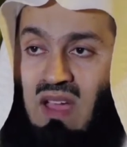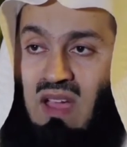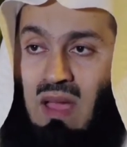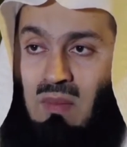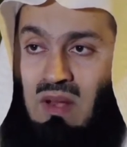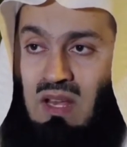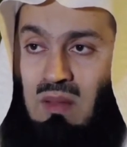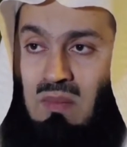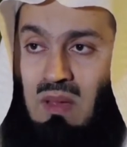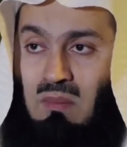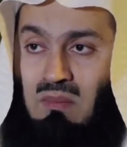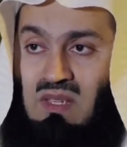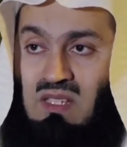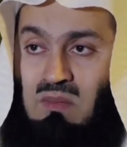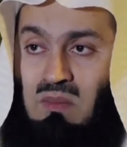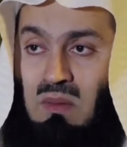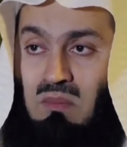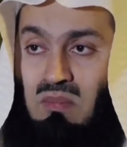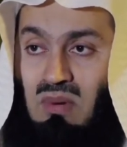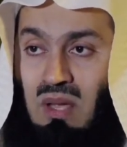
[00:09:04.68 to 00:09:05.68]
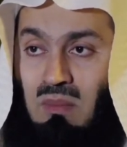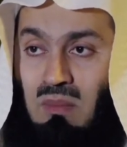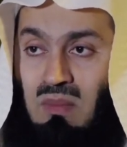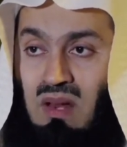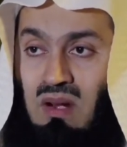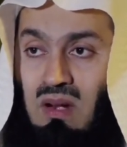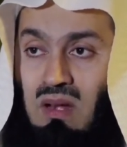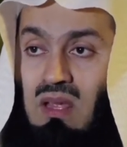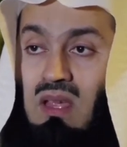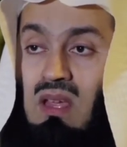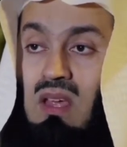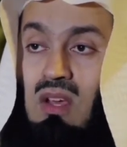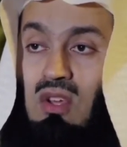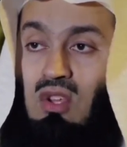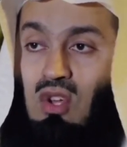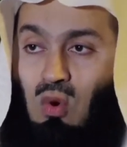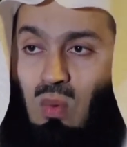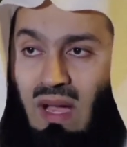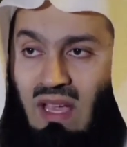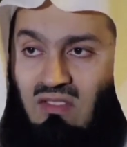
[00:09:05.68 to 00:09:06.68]
other family members, but primarily
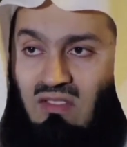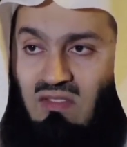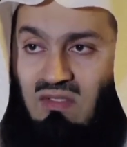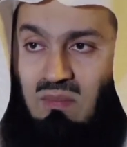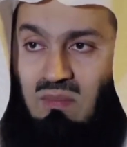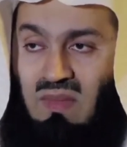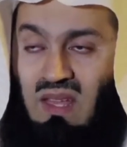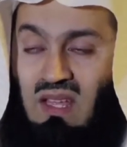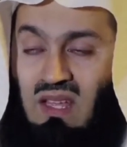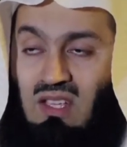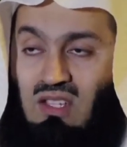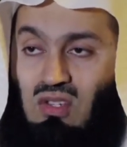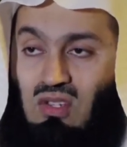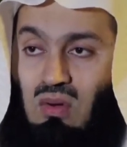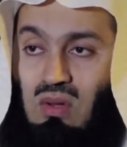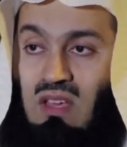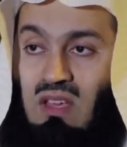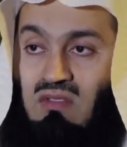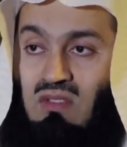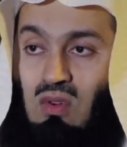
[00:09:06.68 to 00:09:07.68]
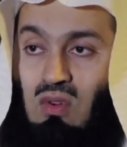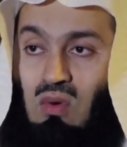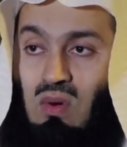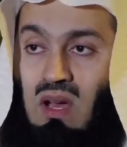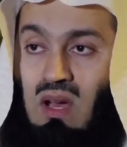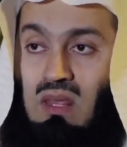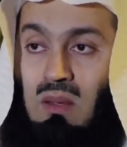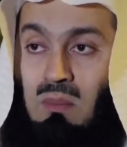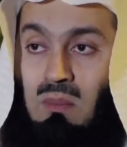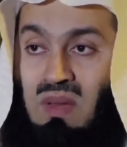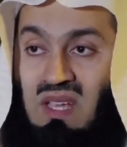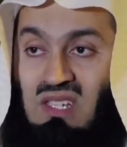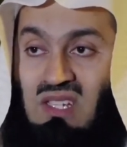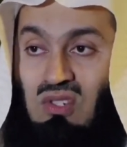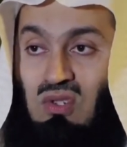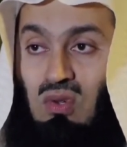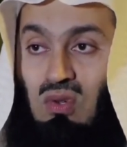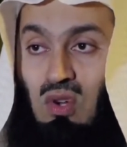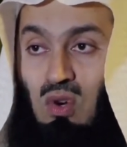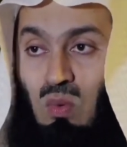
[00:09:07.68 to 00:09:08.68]
your wife. So if you are the
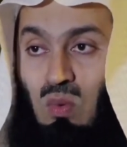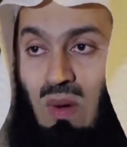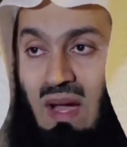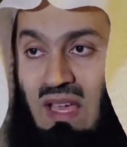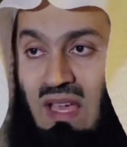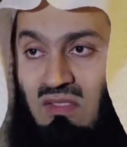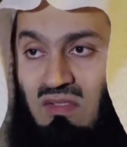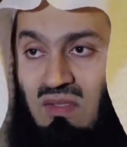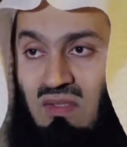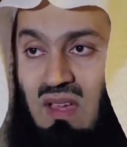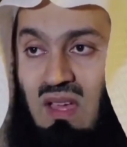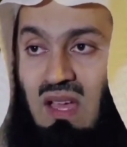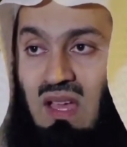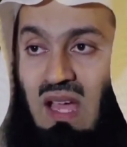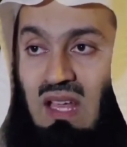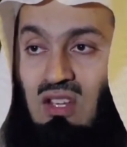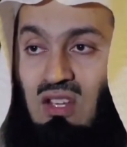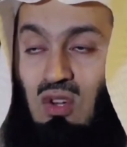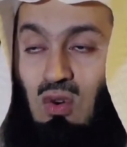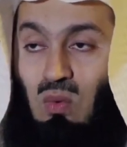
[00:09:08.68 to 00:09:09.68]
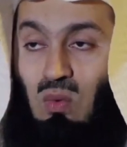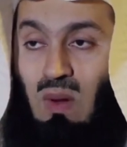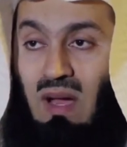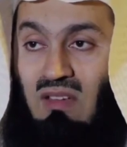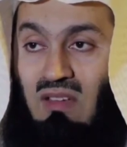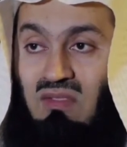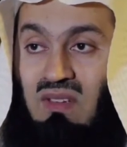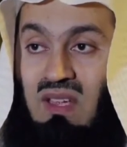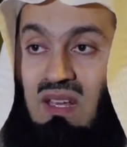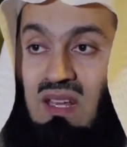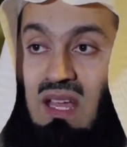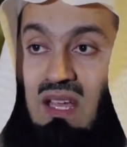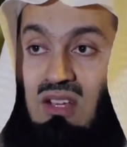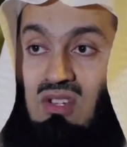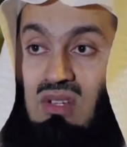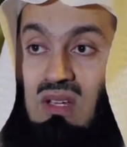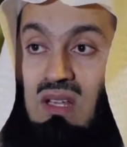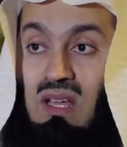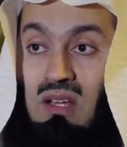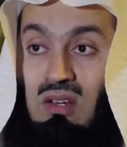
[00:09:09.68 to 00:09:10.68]
best to your wife and your wife can
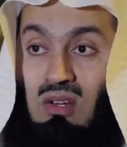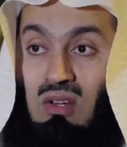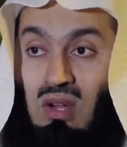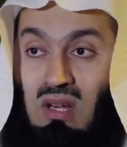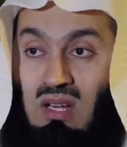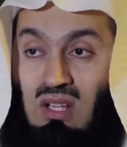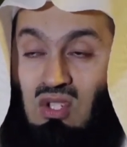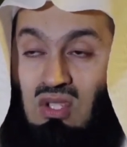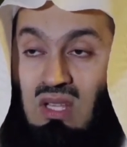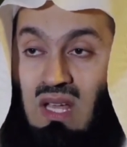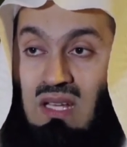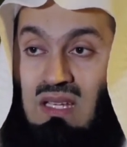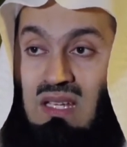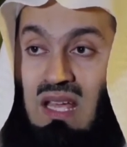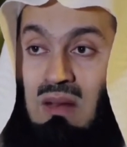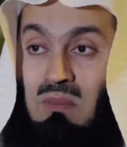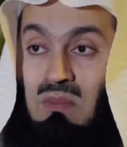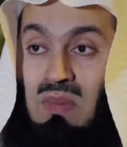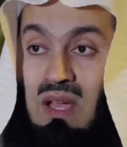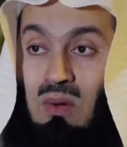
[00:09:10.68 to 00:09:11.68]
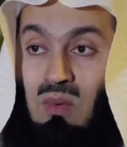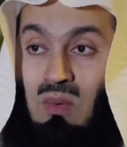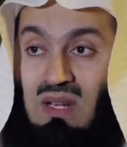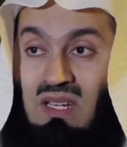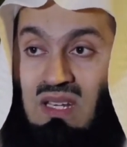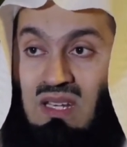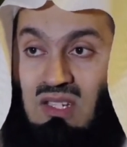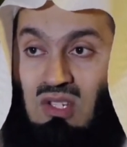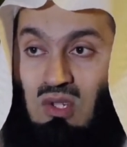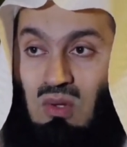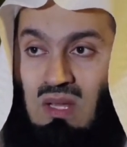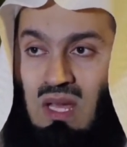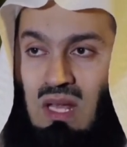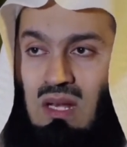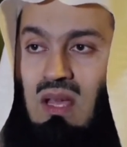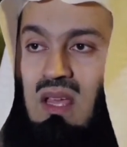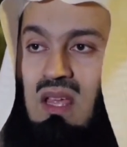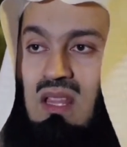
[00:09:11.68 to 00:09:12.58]
actually acknowledge that and bear witness to